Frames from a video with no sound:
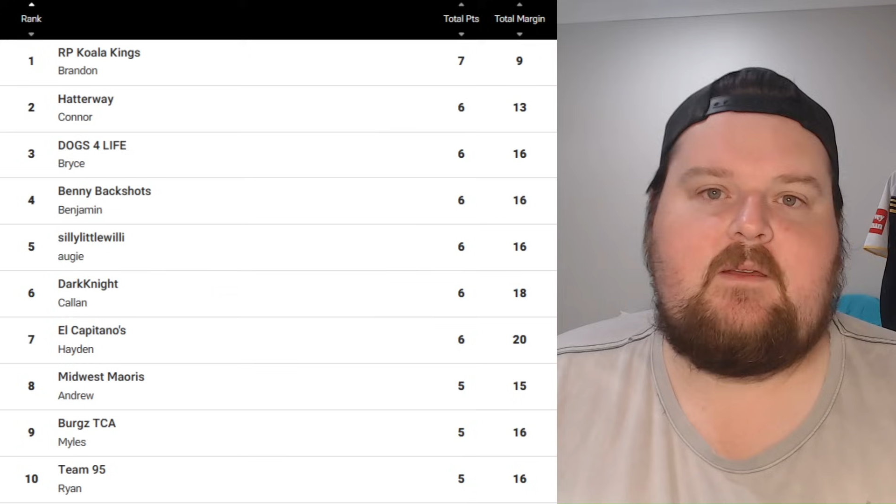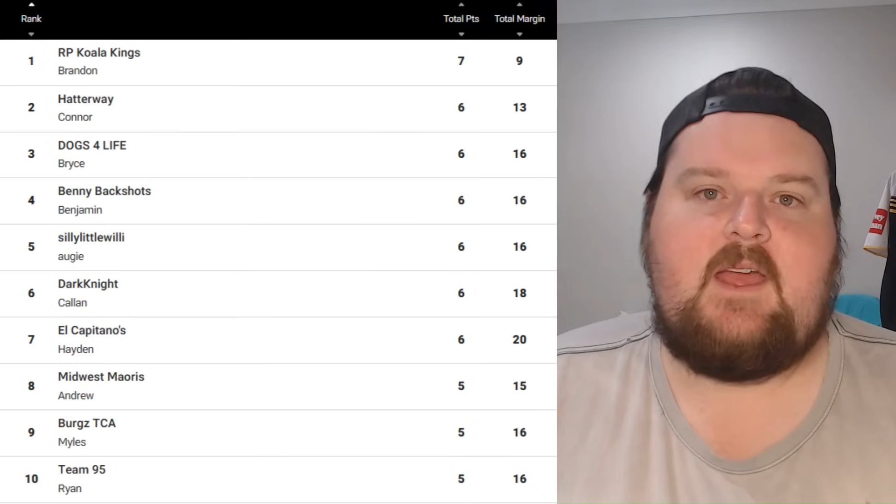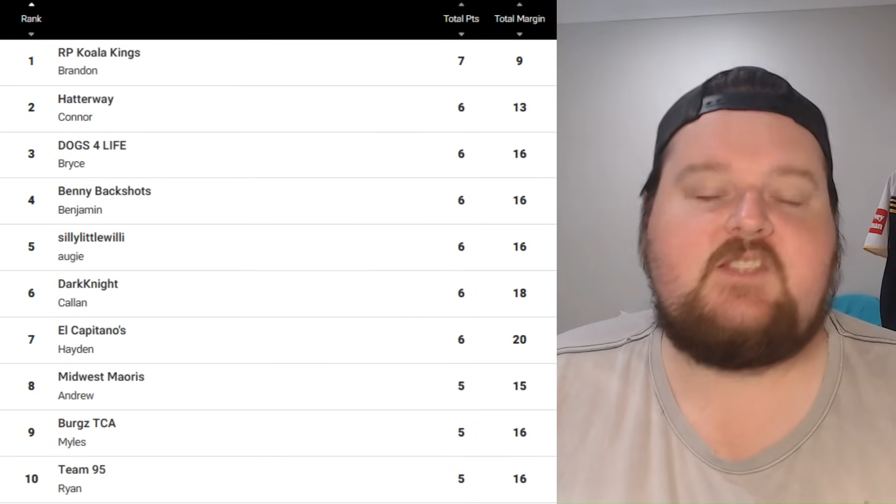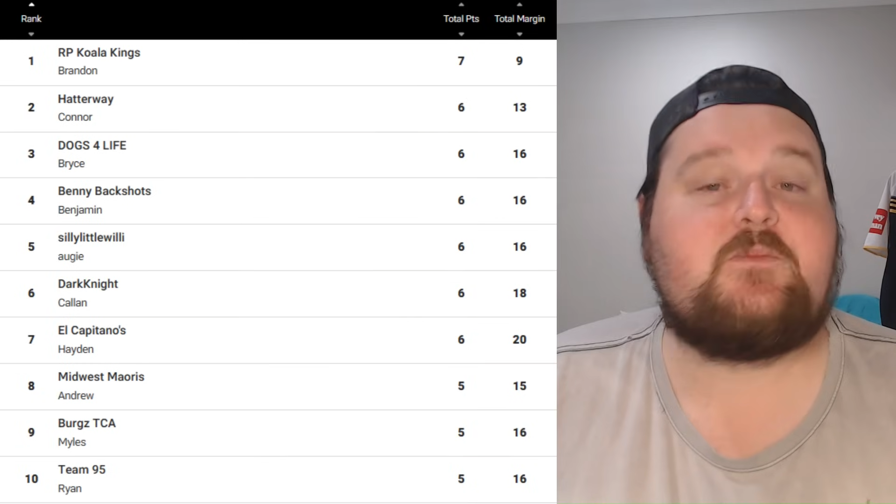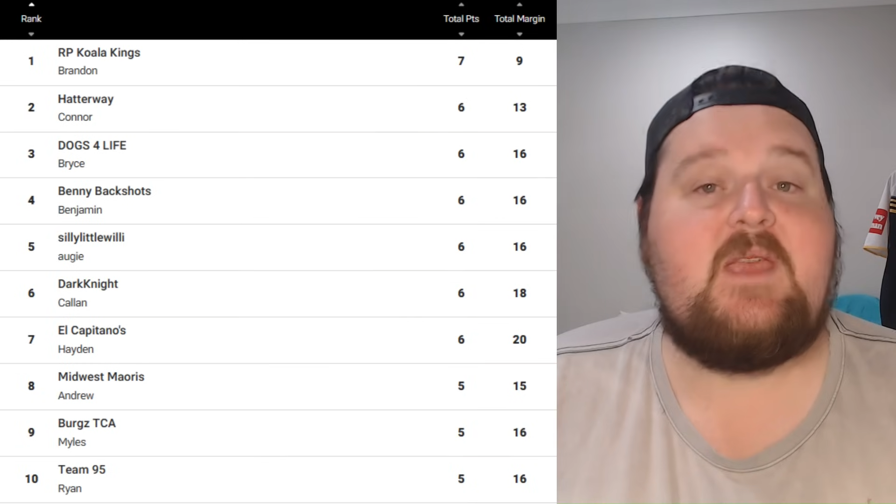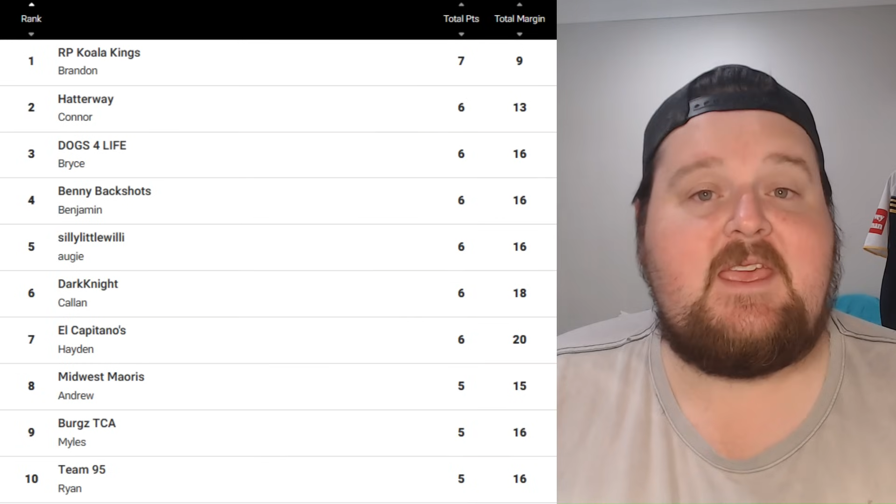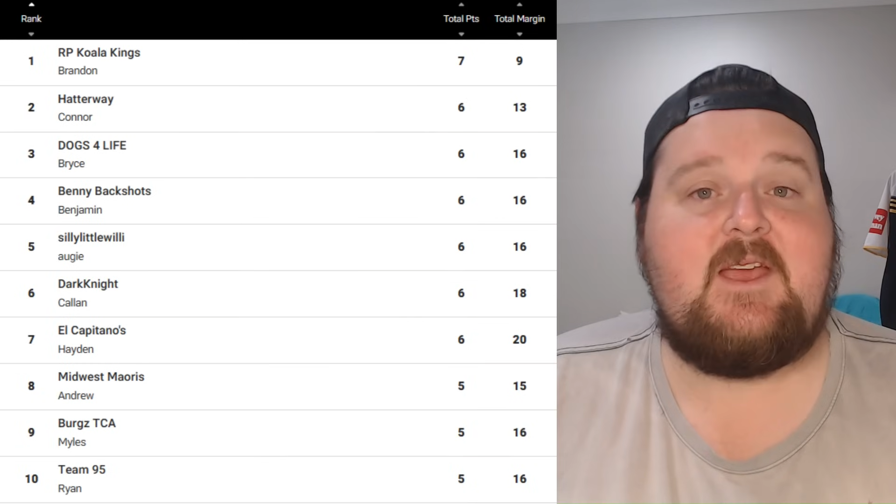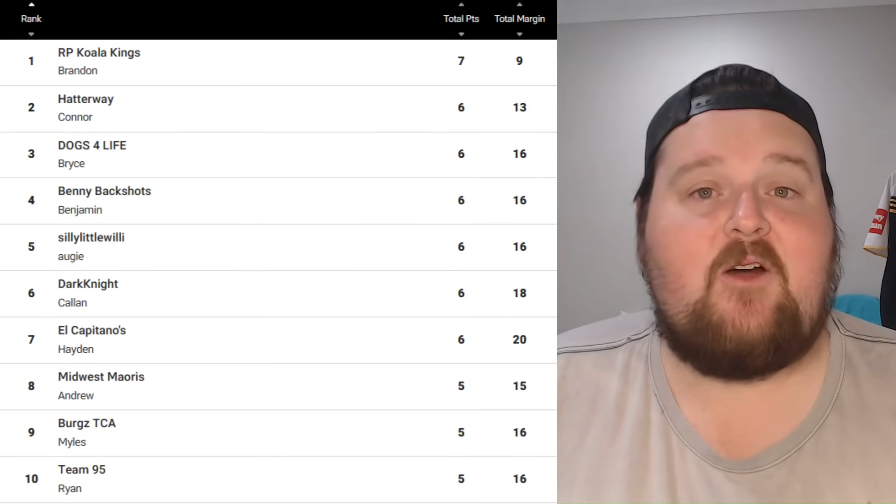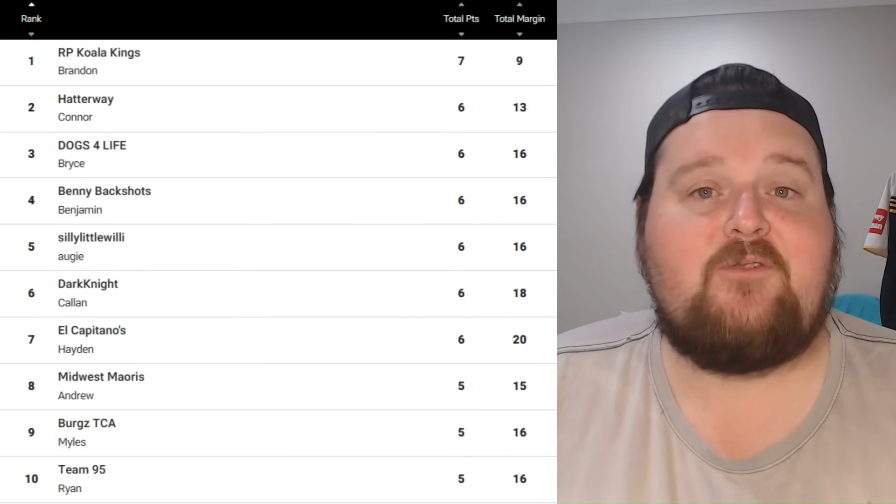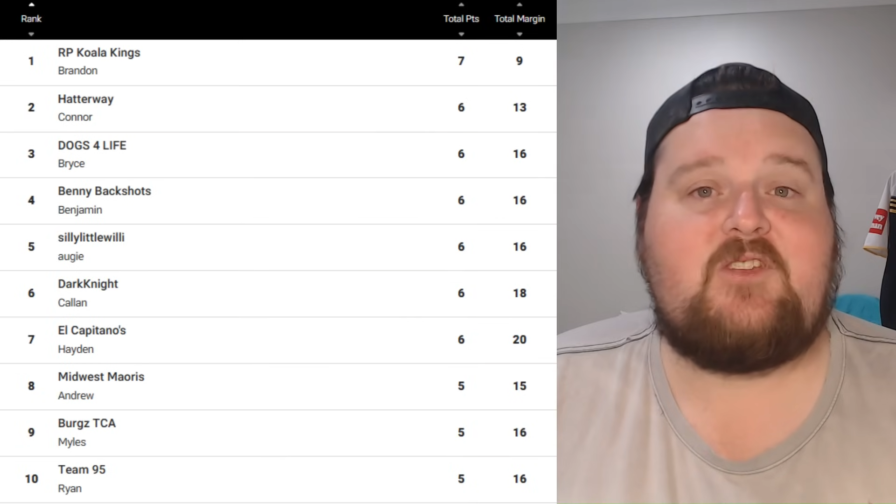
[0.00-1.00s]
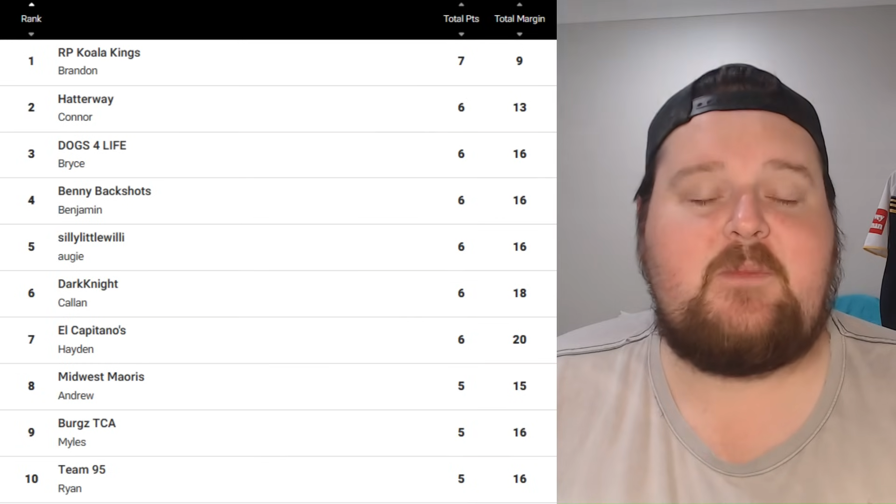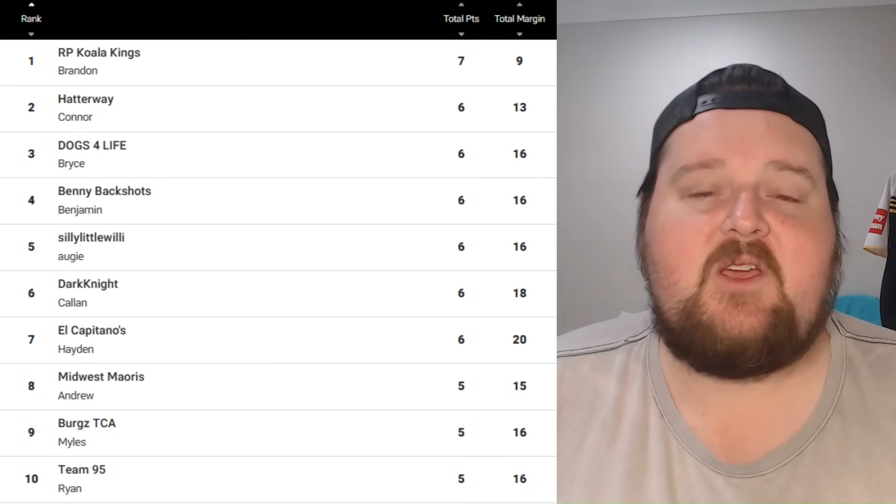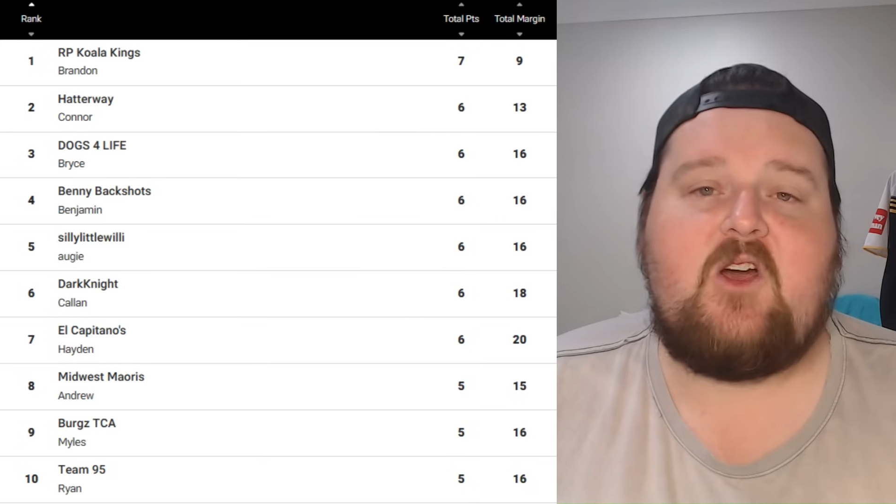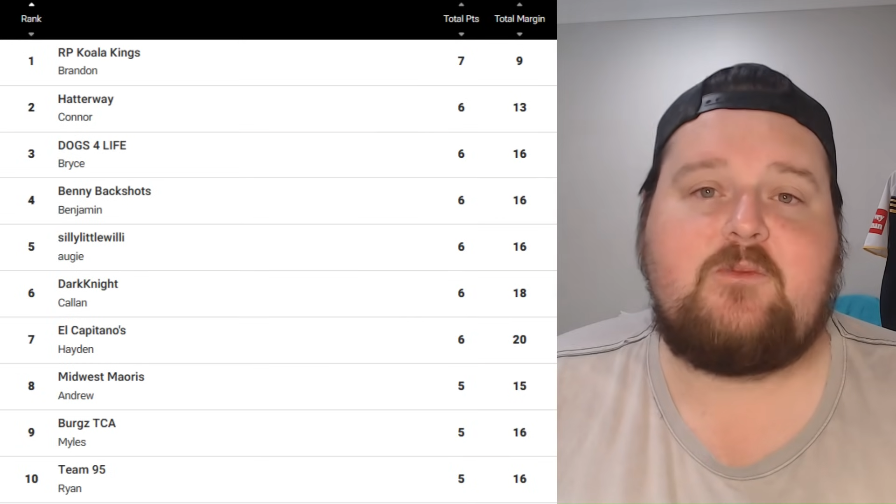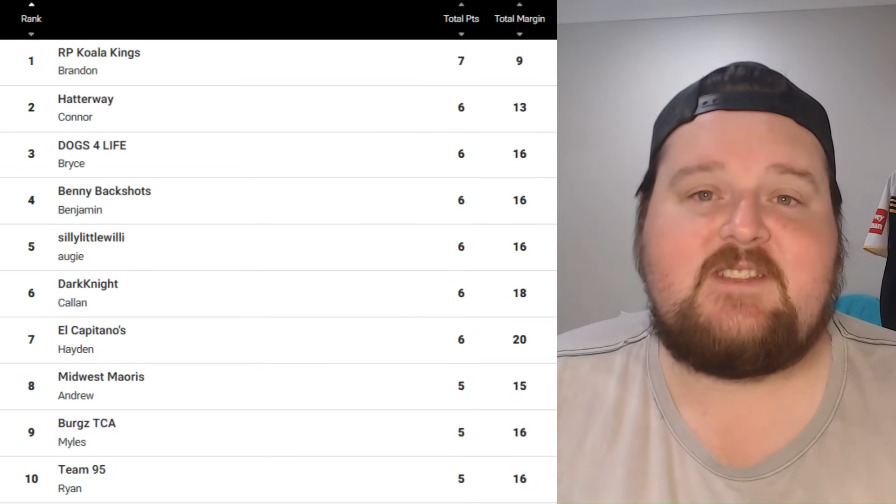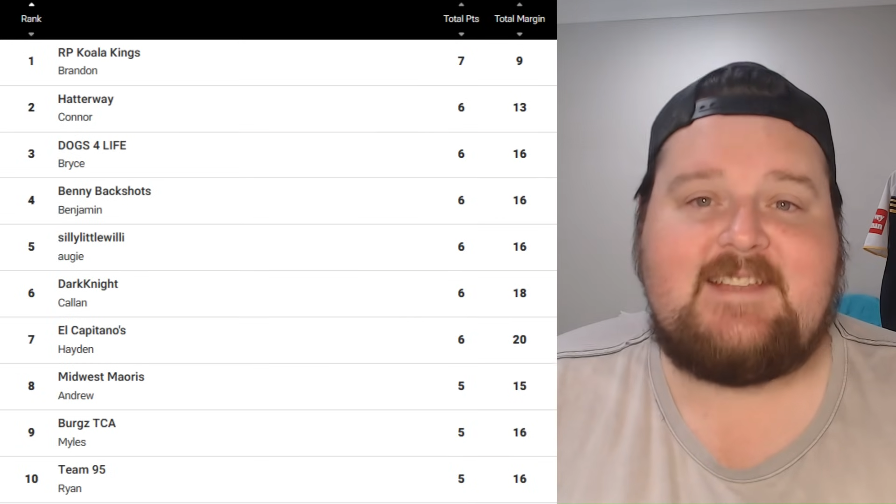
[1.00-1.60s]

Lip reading: And speaking of tipping comps,